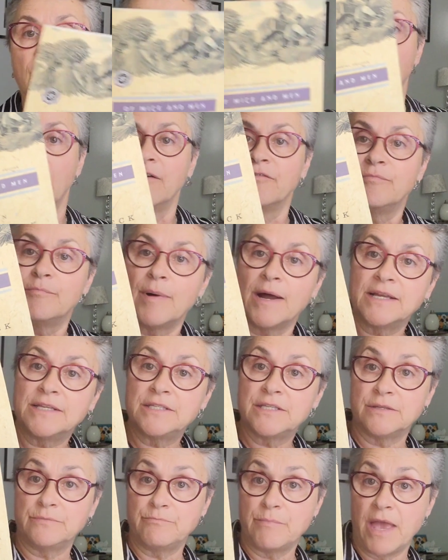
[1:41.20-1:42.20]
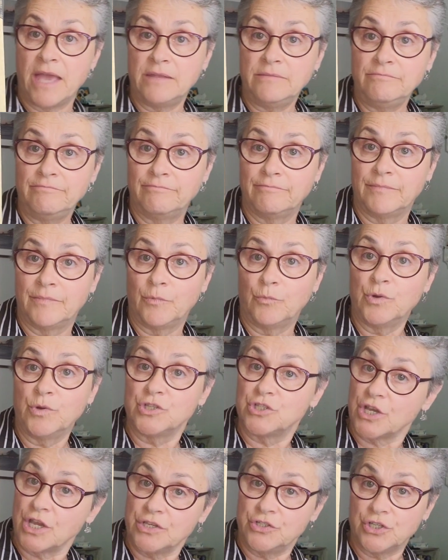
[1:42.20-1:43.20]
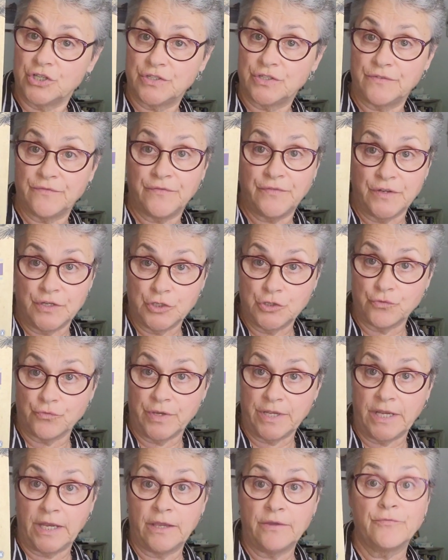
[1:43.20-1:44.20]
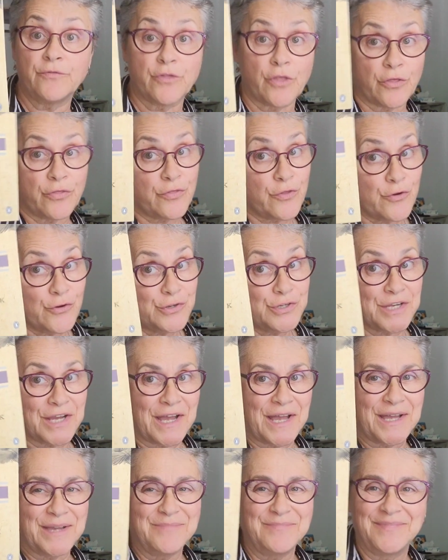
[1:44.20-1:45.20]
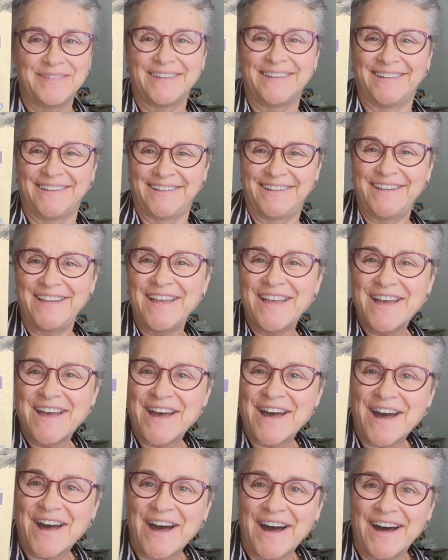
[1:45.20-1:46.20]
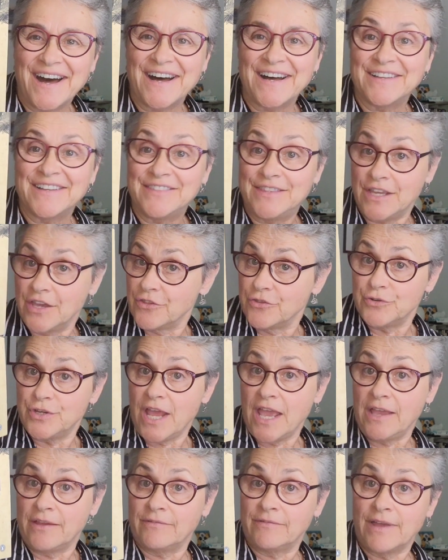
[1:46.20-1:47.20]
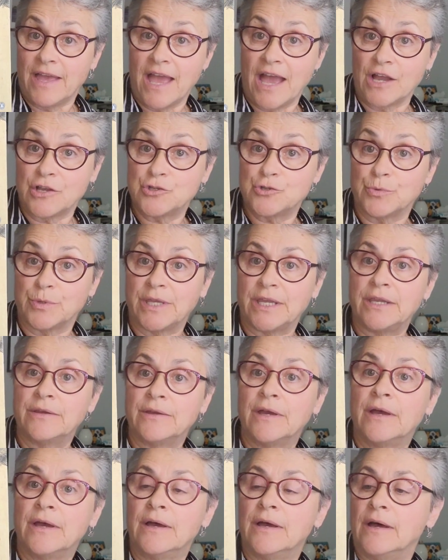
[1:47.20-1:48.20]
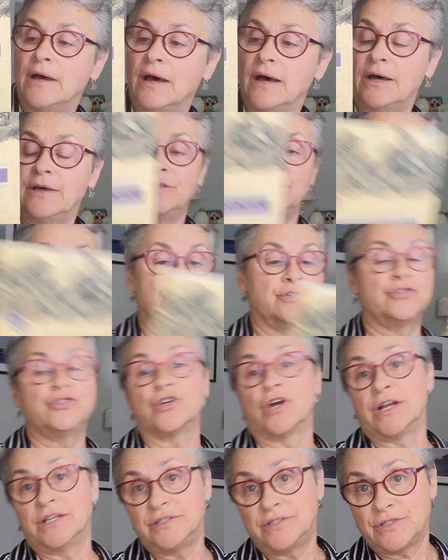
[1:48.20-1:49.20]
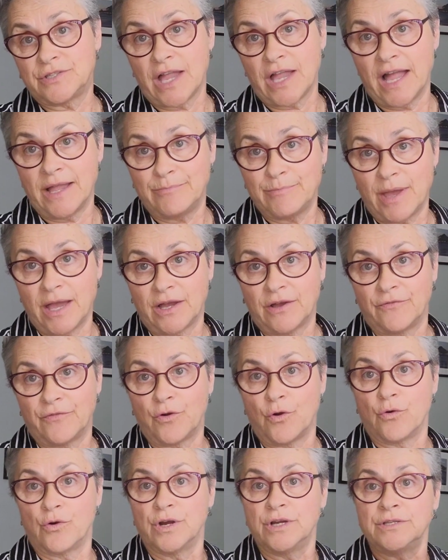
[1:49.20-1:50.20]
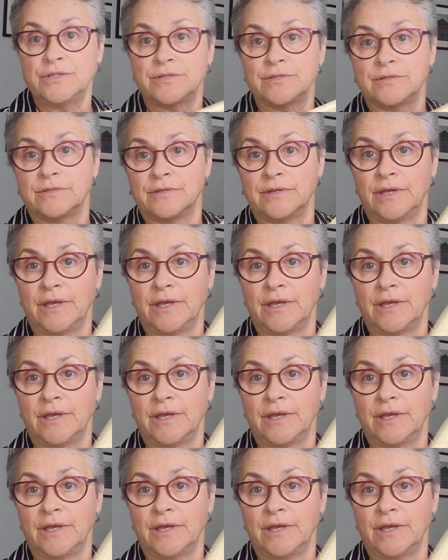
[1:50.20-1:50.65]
Of Mice and Men, which I just finished reading for the third time the other day, actually. This is John Steinbeck, of course,